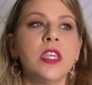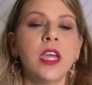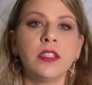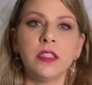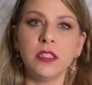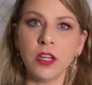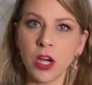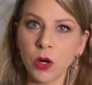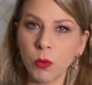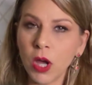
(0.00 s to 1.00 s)
He had to
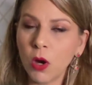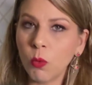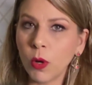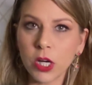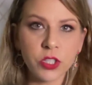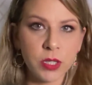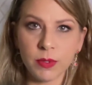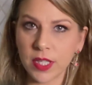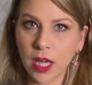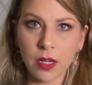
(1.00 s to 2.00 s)
know where she
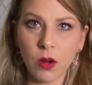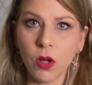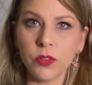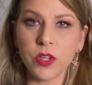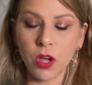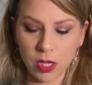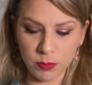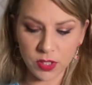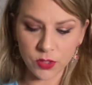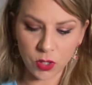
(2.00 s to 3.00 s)
was at all
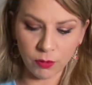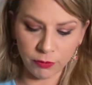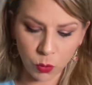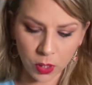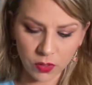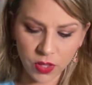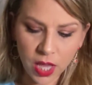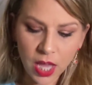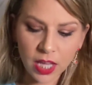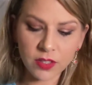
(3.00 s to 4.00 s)
times and so forth.
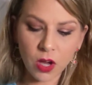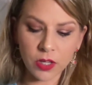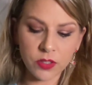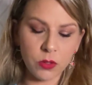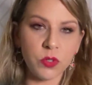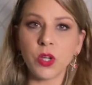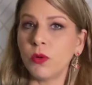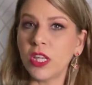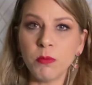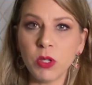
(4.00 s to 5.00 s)
It's also
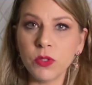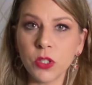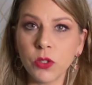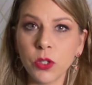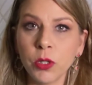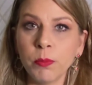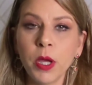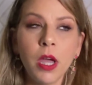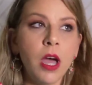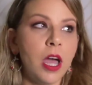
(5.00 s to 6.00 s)
Sony Music Group.
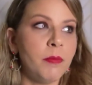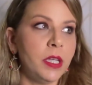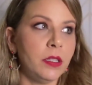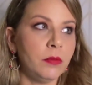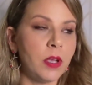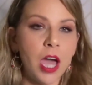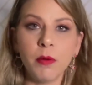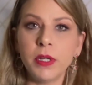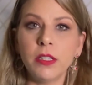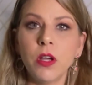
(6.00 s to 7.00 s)
I mean,
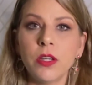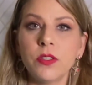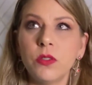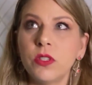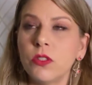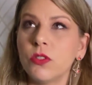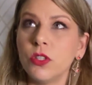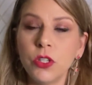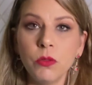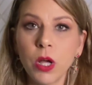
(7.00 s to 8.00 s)
how many lawsuits? There's
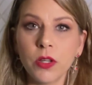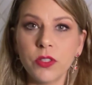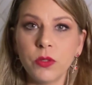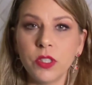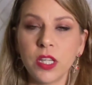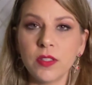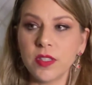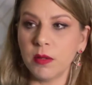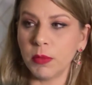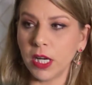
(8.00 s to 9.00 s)
a new lawsuit against
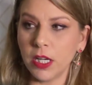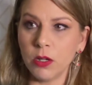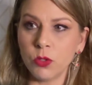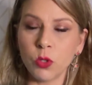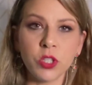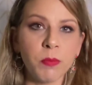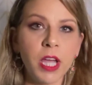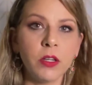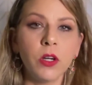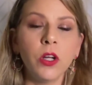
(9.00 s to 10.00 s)
them, but I know George
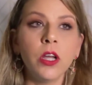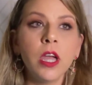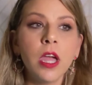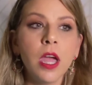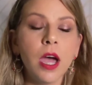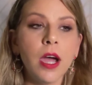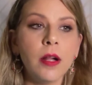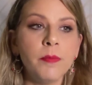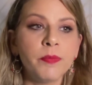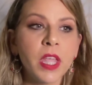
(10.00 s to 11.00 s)
Michael
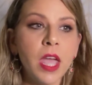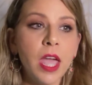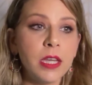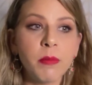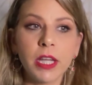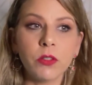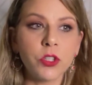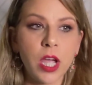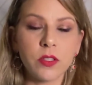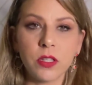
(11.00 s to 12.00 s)
and Michael
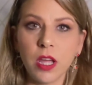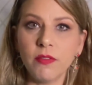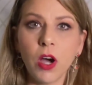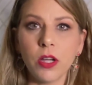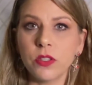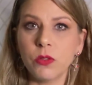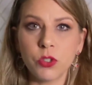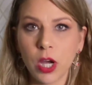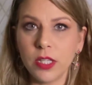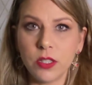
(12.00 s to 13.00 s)
Jackson have also
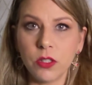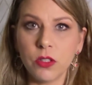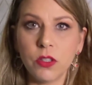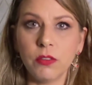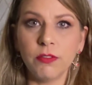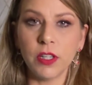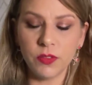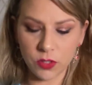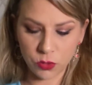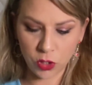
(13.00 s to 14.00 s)
tried to confront
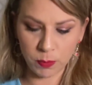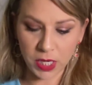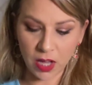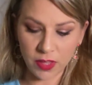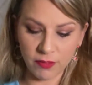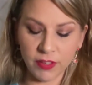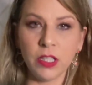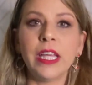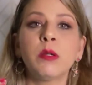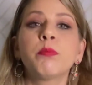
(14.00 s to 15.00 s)
this group and how they
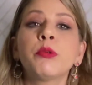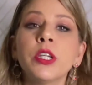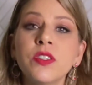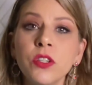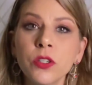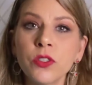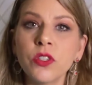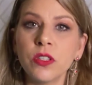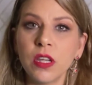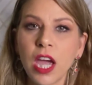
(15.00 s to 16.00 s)
feel like
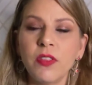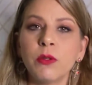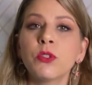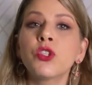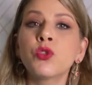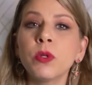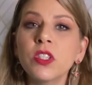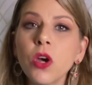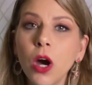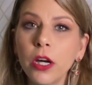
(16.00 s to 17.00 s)
prisoners, how they
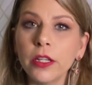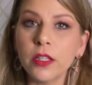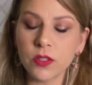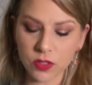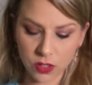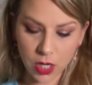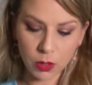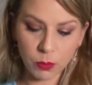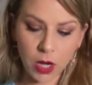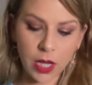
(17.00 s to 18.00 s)
restrict artists,
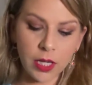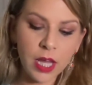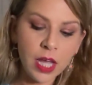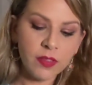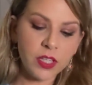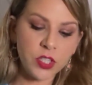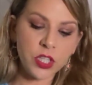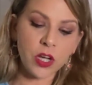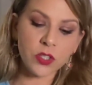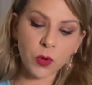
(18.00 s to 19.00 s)
right? Then
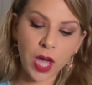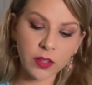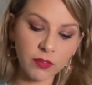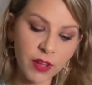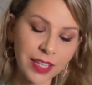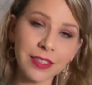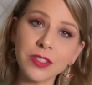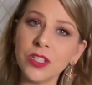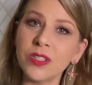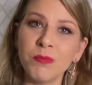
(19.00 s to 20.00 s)
she also had the fact that
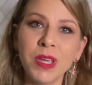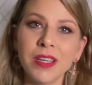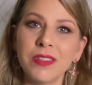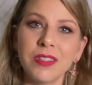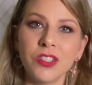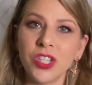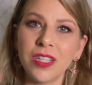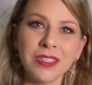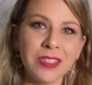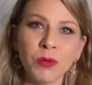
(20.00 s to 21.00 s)
she's mixed and she
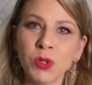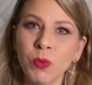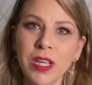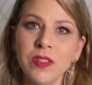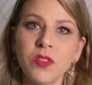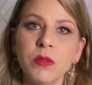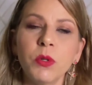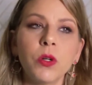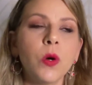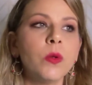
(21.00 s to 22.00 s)
had to deal with racism
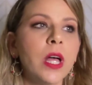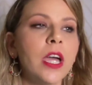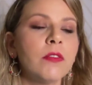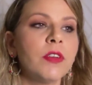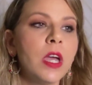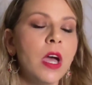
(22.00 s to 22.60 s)
her whole life,